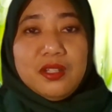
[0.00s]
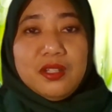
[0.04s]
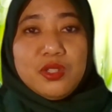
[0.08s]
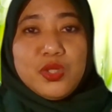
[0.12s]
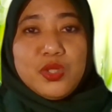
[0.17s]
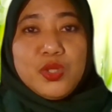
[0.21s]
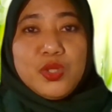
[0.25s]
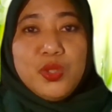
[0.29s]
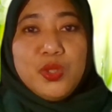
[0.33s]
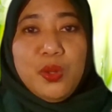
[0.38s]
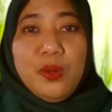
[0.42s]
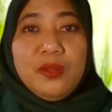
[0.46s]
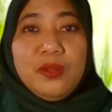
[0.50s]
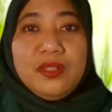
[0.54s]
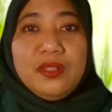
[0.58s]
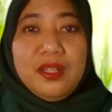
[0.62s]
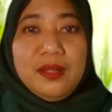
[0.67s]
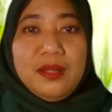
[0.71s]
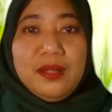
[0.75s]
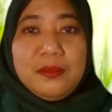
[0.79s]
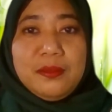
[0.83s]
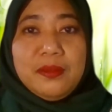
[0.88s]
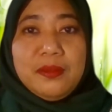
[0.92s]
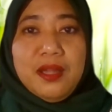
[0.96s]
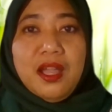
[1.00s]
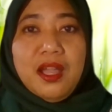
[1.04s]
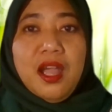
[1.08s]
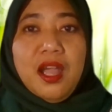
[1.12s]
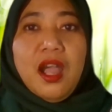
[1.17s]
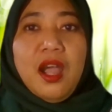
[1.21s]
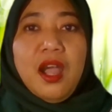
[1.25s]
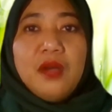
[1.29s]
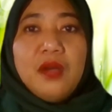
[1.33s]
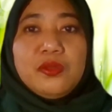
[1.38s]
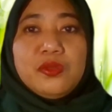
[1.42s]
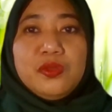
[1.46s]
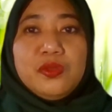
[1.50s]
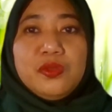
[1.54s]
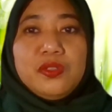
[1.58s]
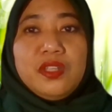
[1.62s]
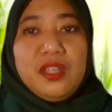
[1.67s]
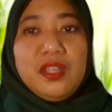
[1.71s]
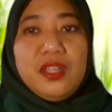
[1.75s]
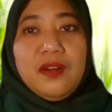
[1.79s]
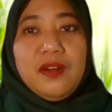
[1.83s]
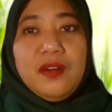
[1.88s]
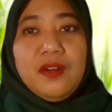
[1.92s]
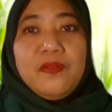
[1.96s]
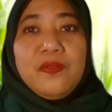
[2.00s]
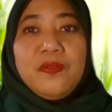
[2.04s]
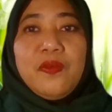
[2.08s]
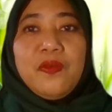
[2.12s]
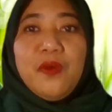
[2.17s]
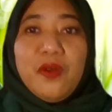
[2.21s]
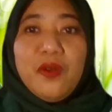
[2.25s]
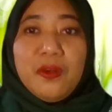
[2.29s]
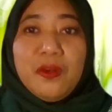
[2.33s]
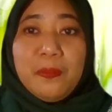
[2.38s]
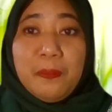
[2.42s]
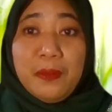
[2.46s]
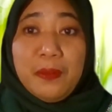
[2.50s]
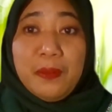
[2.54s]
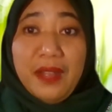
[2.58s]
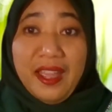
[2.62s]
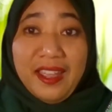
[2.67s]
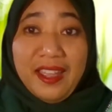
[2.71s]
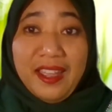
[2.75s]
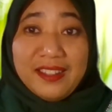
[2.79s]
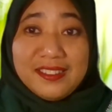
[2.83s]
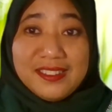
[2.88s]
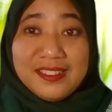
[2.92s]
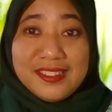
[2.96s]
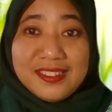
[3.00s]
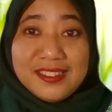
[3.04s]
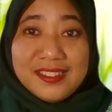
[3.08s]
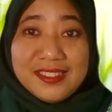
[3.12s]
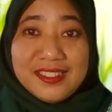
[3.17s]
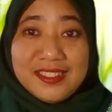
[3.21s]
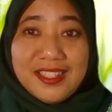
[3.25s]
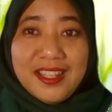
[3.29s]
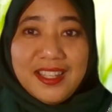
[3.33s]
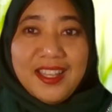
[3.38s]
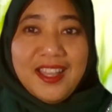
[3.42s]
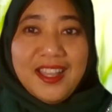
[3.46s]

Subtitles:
Show them how to care for plants